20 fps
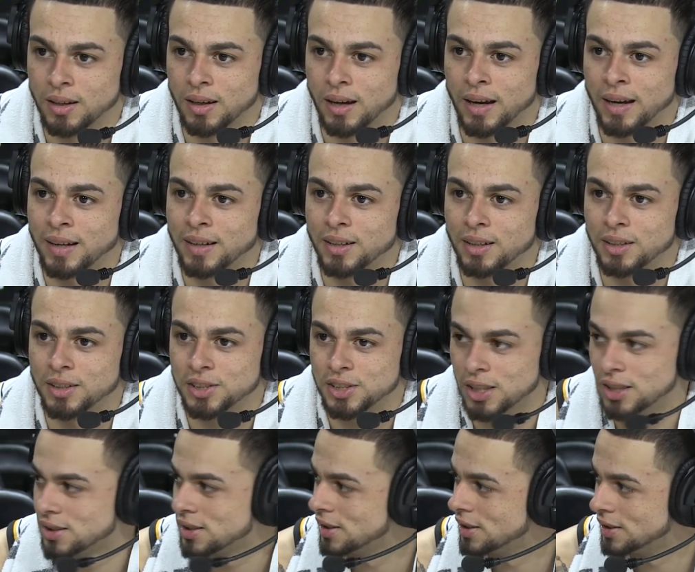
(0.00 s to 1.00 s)
I had to
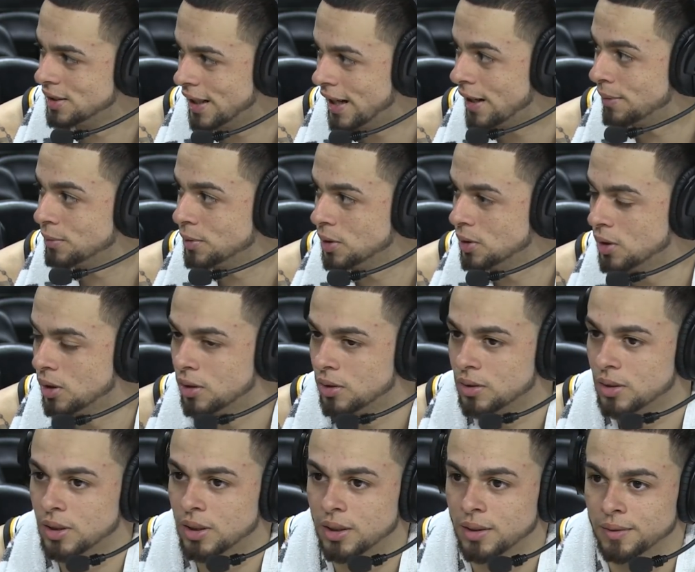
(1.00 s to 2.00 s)
adjust and adapt, you
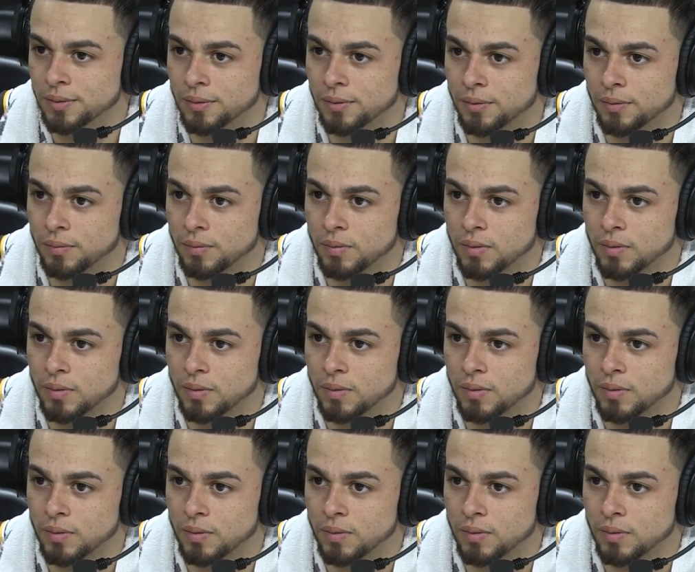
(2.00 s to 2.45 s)
know, and